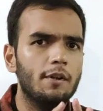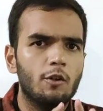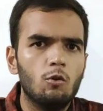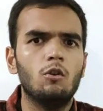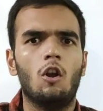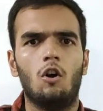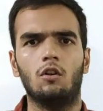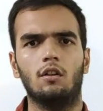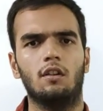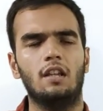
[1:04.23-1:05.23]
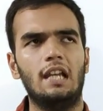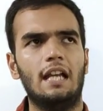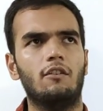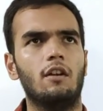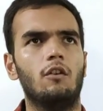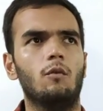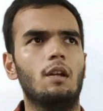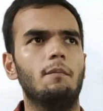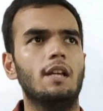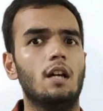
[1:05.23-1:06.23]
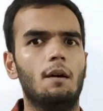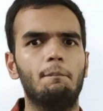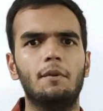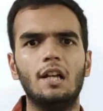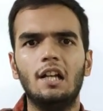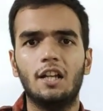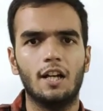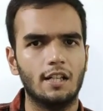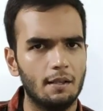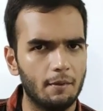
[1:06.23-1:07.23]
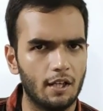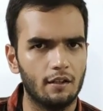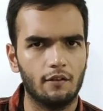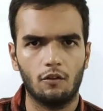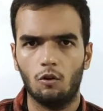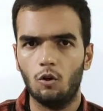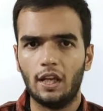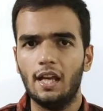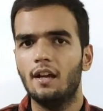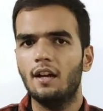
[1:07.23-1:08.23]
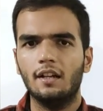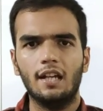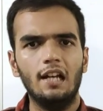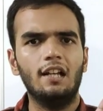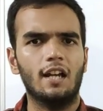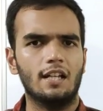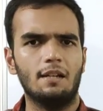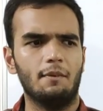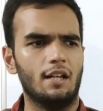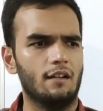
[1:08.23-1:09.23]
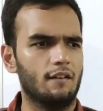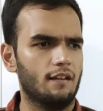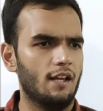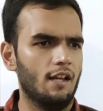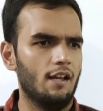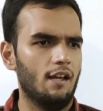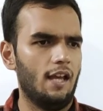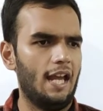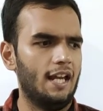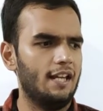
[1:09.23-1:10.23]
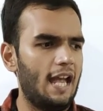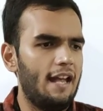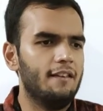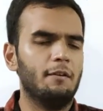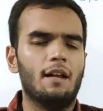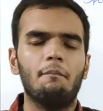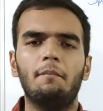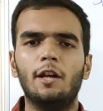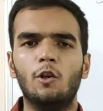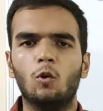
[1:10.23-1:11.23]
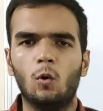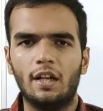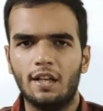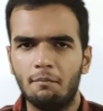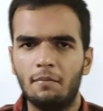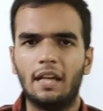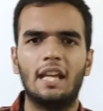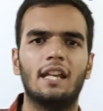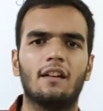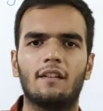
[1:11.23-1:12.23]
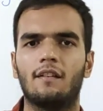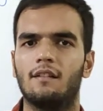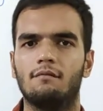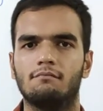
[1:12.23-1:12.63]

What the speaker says: be too long. The lectures will be up till 30 minutes. Okay, till 30 minutes. And as compared to quantum mechanics,